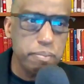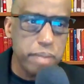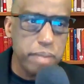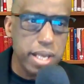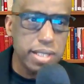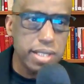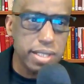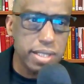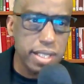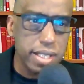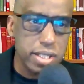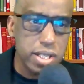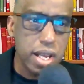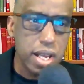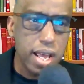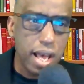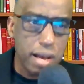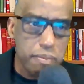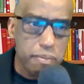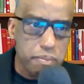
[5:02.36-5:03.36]
message,
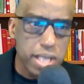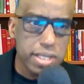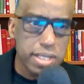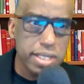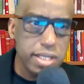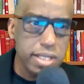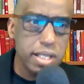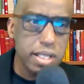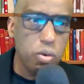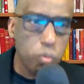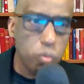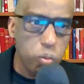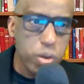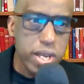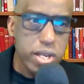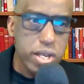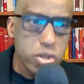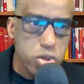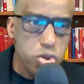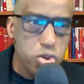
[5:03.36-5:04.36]
a message that
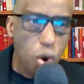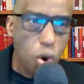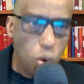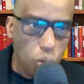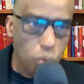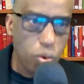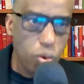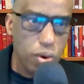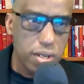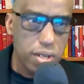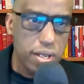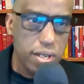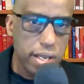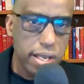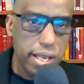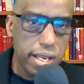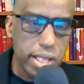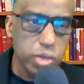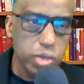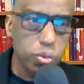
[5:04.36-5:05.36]
we know
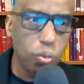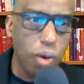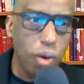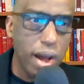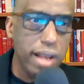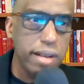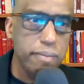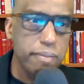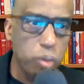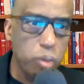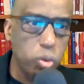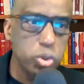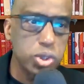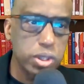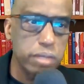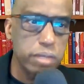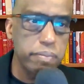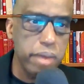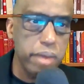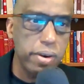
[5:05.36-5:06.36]
is what
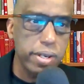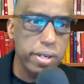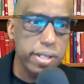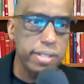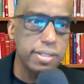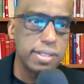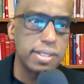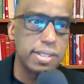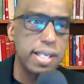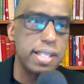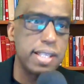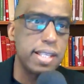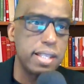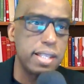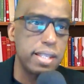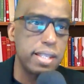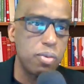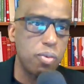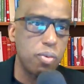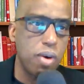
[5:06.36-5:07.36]
most Americans say
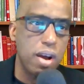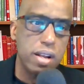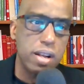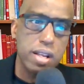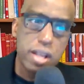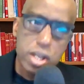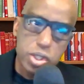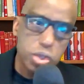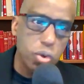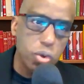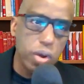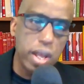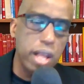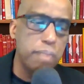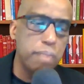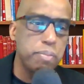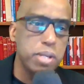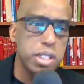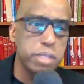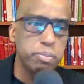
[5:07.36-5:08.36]
that they want. So
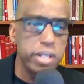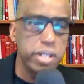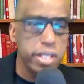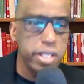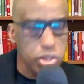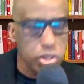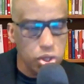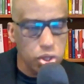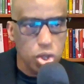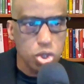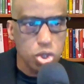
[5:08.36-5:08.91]
help us, please.